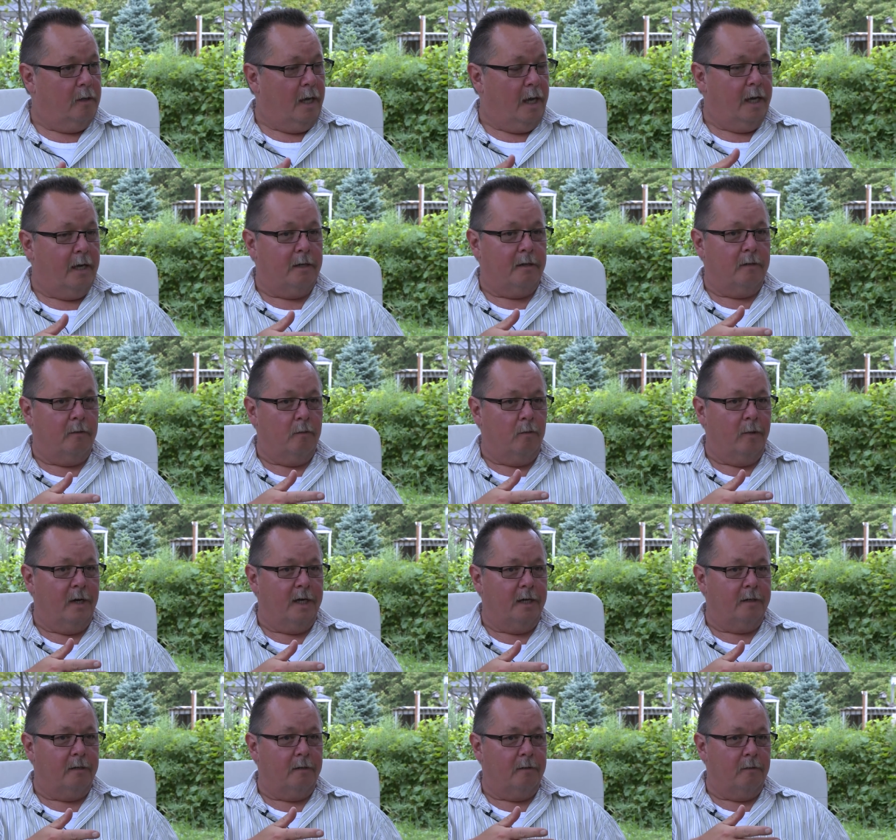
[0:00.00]
And
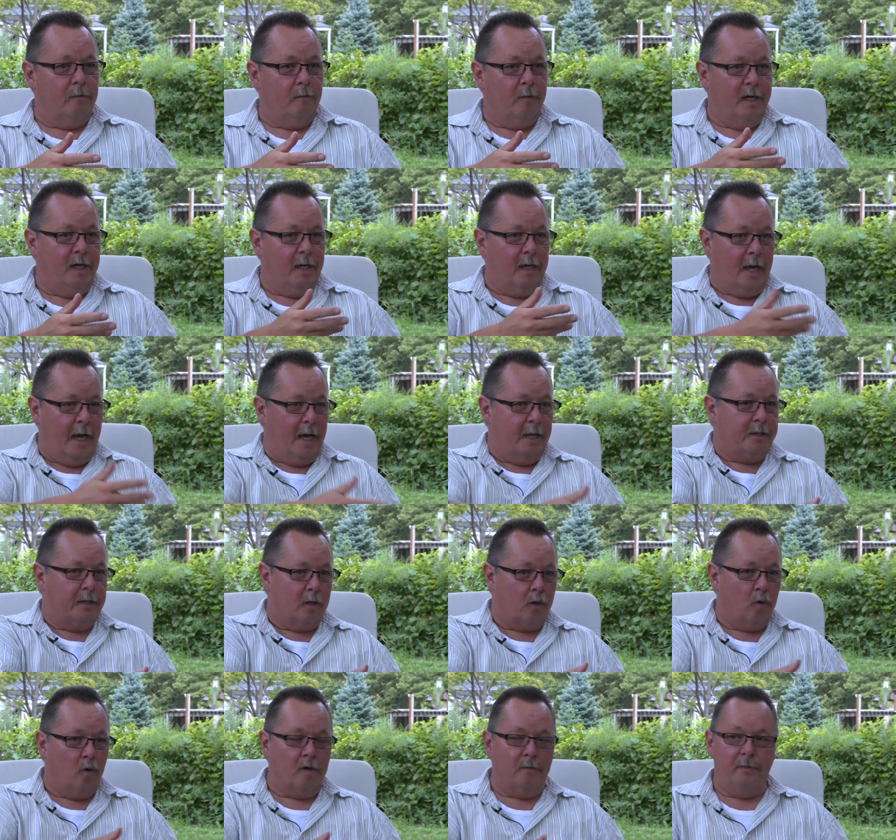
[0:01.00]
when we had the
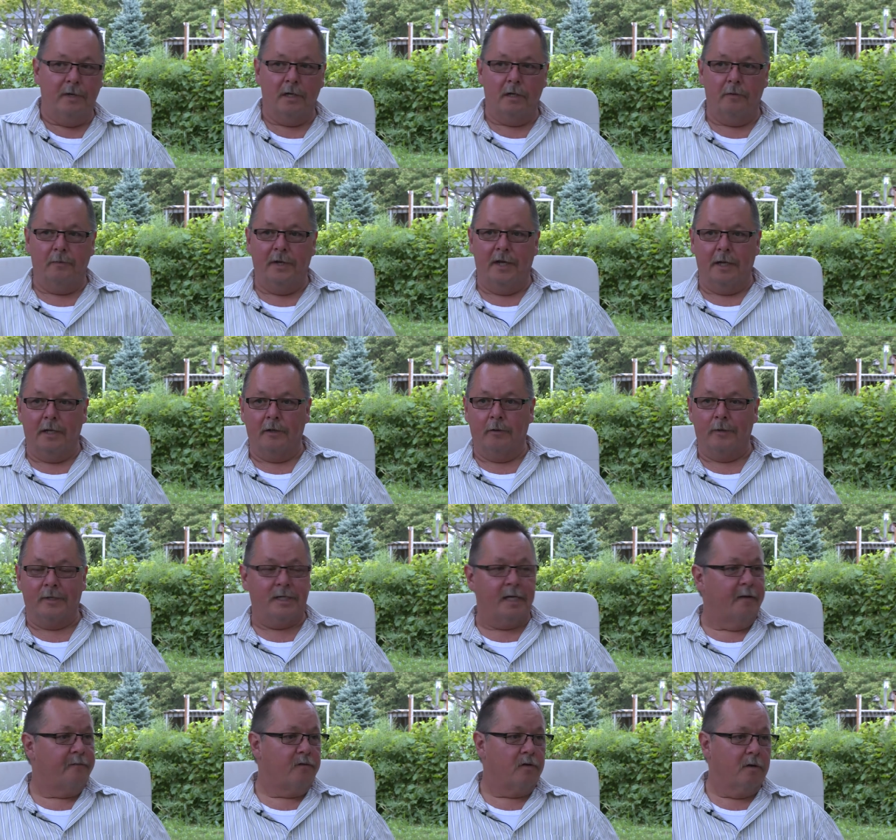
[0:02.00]
Gordon Miller meeting, there was
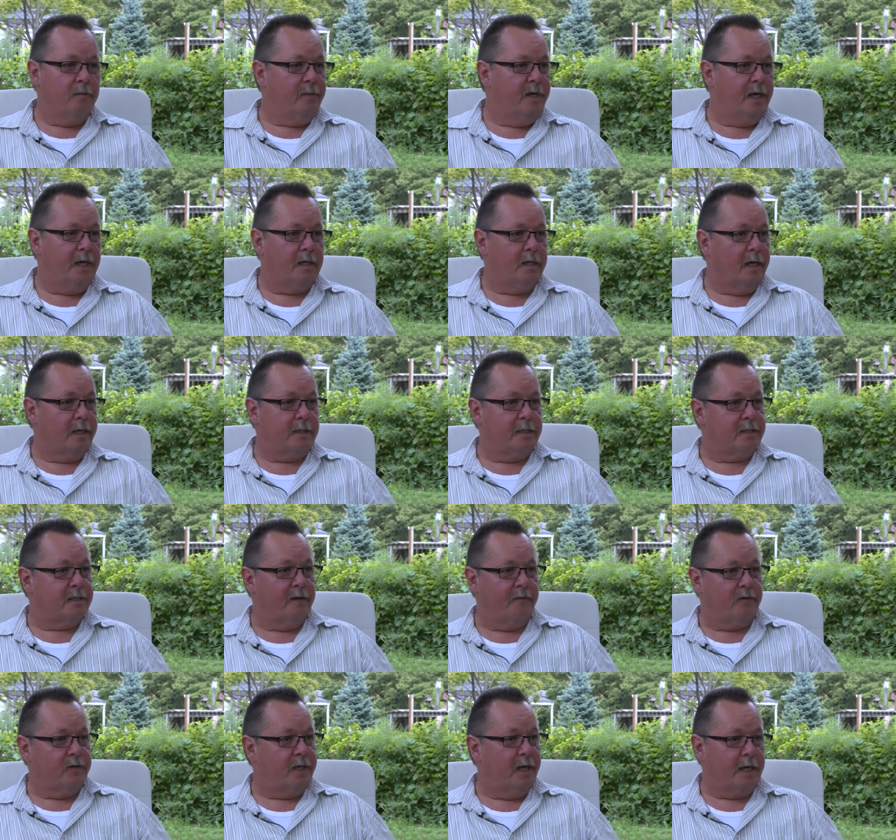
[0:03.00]
never a meeting like this
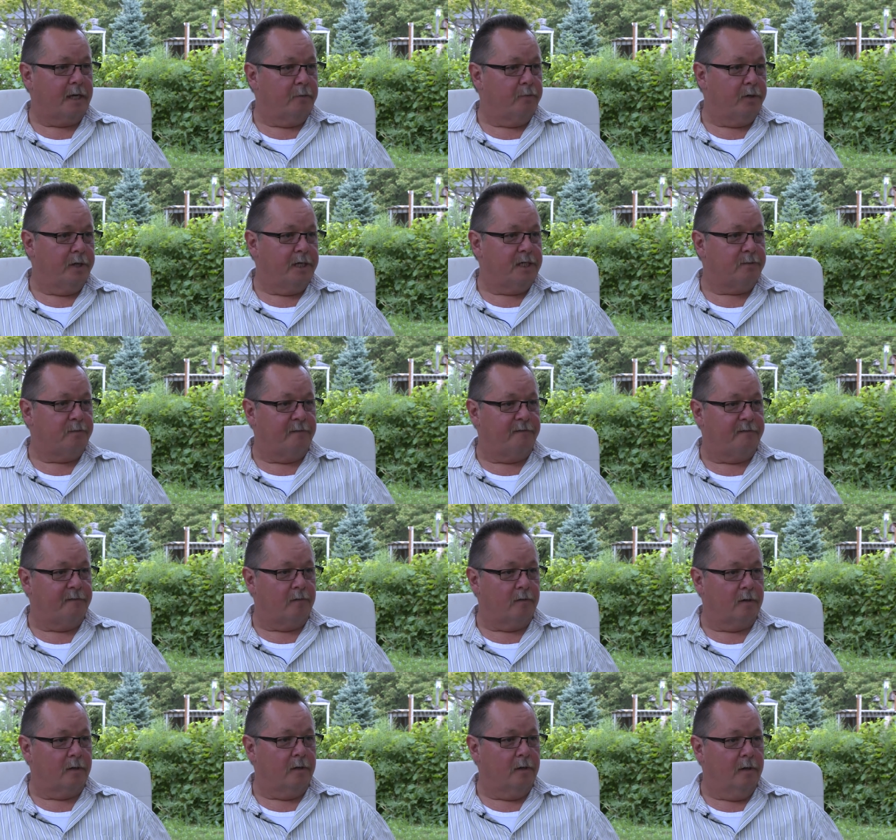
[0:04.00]
ever taken place
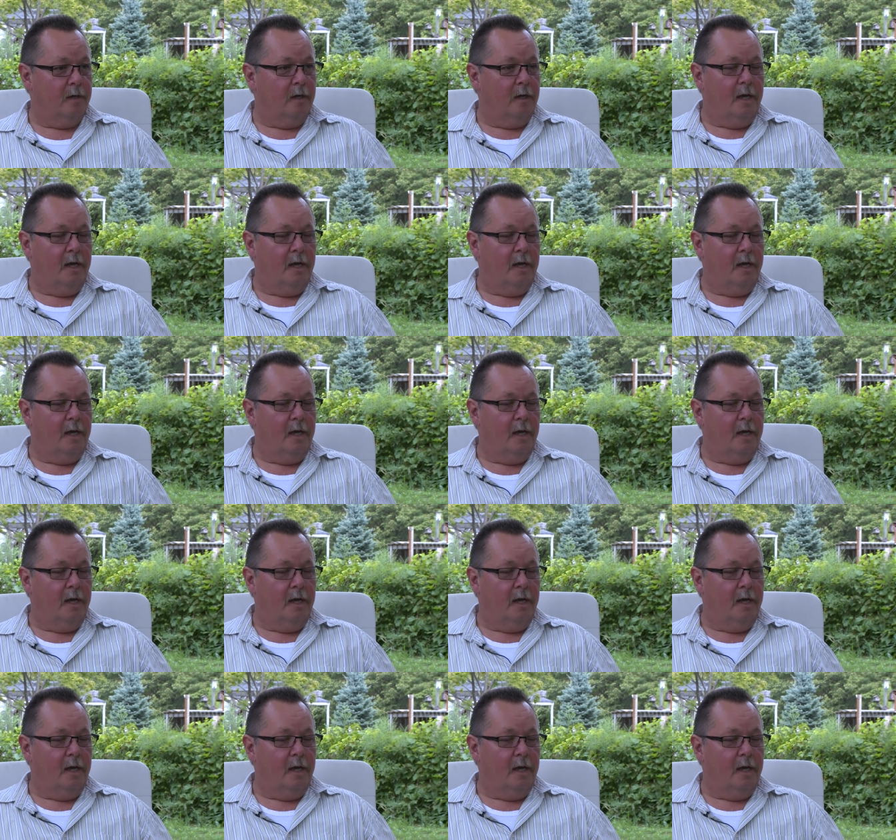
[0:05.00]
before.